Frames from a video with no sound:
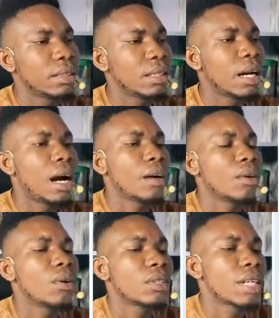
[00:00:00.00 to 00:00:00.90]

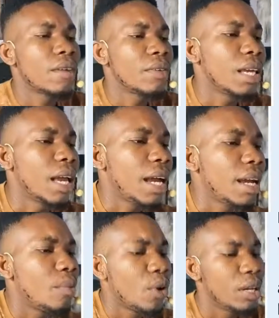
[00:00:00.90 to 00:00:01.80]
Alcohols have a
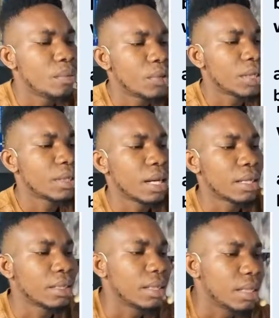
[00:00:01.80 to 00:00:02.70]
higher boiling point
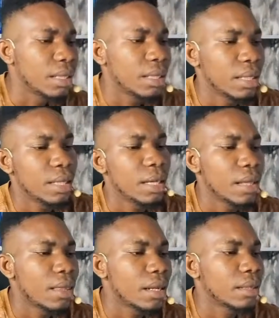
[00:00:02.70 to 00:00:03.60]
than
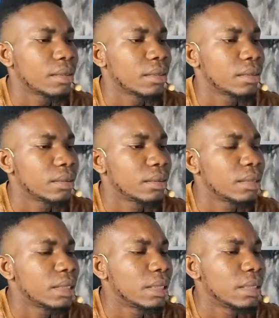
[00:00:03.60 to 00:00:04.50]
ether.
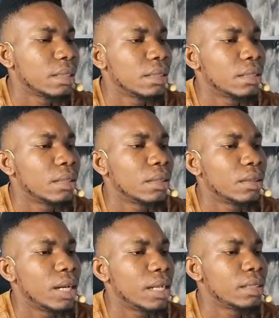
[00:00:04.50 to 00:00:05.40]
All
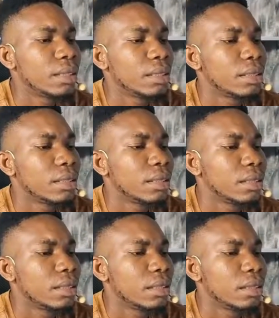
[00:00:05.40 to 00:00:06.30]
right.
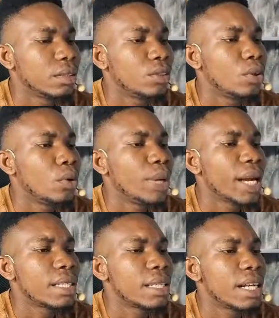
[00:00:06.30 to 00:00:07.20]
So we
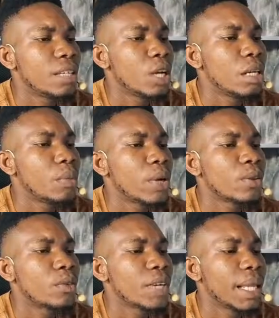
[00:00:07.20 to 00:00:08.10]
can say that the boiling point
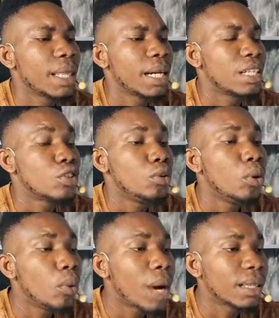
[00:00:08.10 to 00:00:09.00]
of ether is
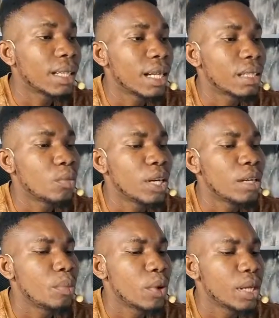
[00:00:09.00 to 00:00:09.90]
lower than the boiling
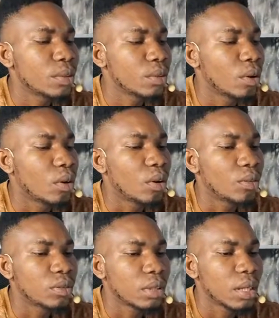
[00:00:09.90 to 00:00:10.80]
point
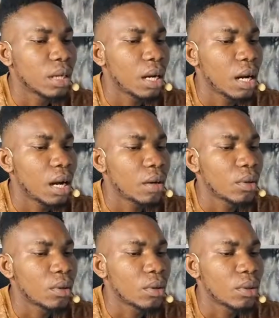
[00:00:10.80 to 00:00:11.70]
of
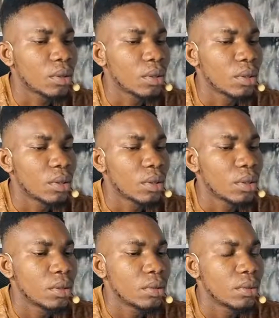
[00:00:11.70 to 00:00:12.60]
alcohol.
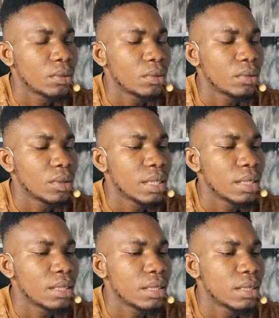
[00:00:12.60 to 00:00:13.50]
Here is
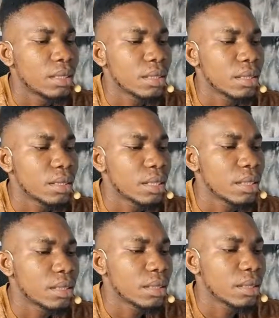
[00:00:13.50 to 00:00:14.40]
this
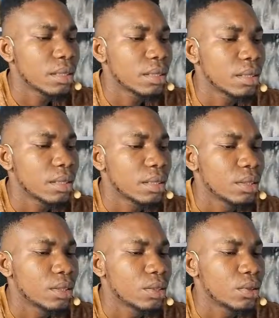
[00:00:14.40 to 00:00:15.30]
sheet.
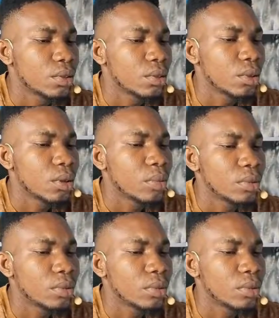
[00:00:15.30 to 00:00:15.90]
Should open.